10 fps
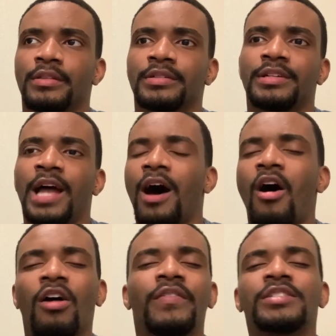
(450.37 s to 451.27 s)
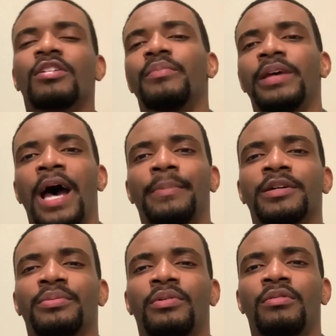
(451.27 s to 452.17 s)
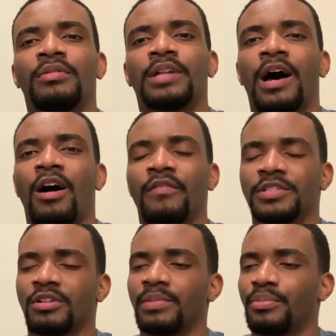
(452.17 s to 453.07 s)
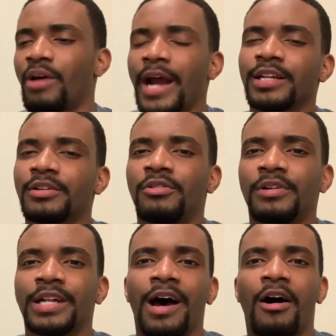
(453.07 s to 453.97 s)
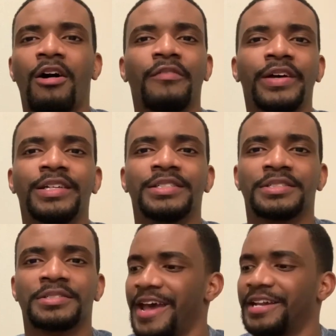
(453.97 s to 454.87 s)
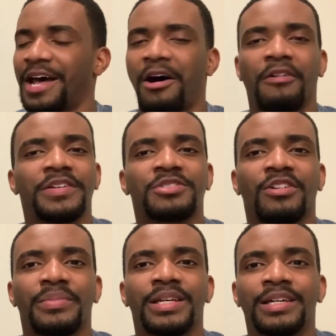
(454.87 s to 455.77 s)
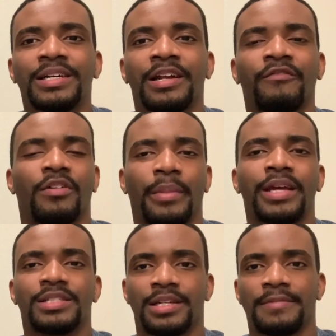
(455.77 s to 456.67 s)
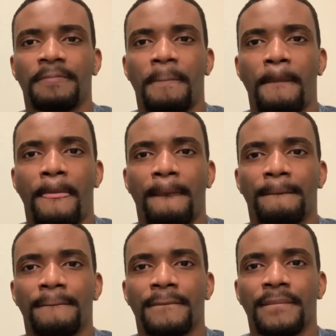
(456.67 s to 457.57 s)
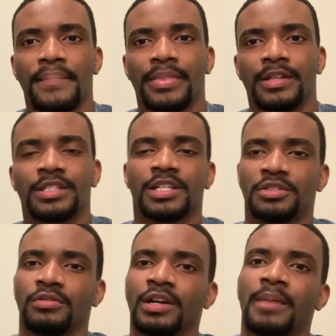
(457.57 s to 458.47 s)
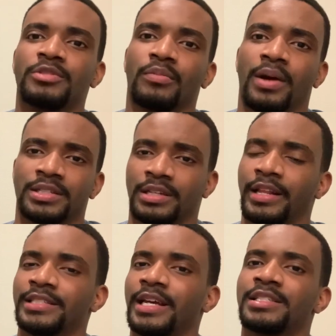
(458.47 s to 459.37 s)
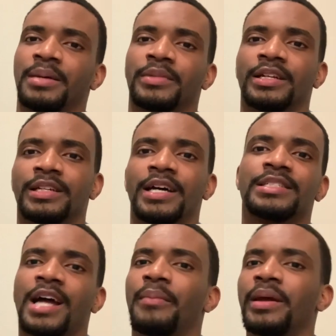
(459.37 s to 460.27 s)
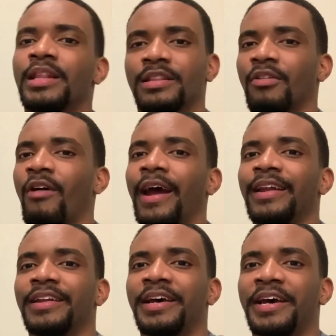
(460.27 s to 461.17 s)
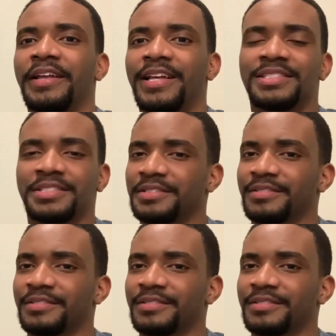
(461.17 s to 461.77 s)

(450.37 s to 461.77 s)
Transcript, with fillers: not all of it's going to be applicable, not all of it's going to be practical, and not all of it is not all of it's going to be good information. Just because you look up to a person and they say something does not mean that they're right that's,